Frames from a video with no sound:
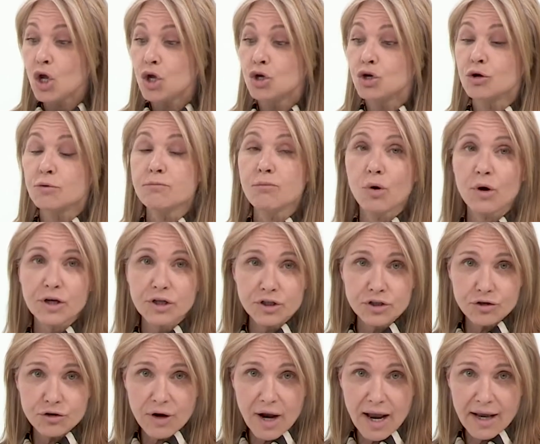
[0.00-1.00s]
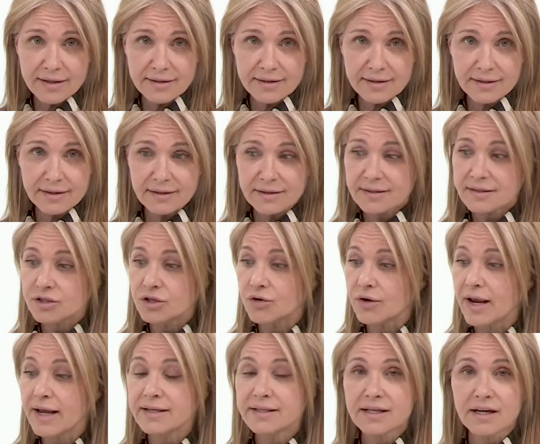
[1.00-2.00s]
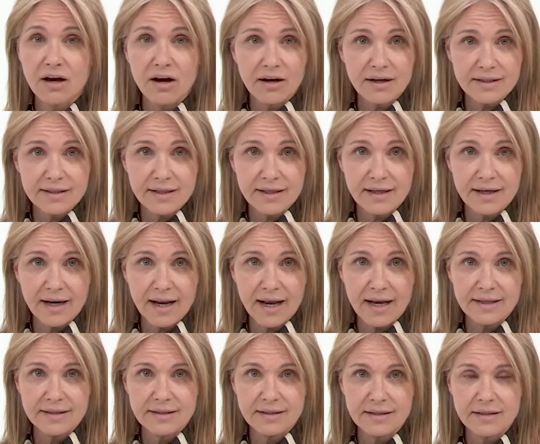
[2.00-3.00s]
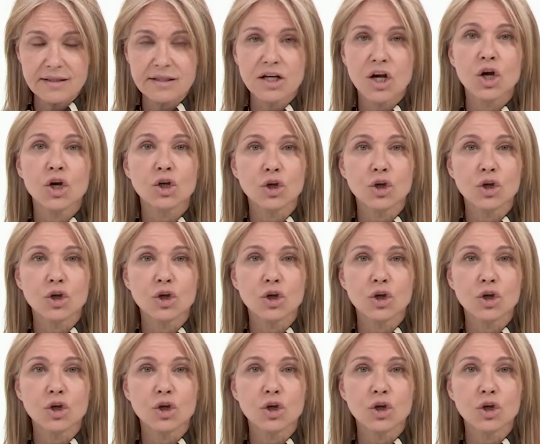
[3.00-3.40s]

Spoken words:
Your moisture acids, your antioxidant acids,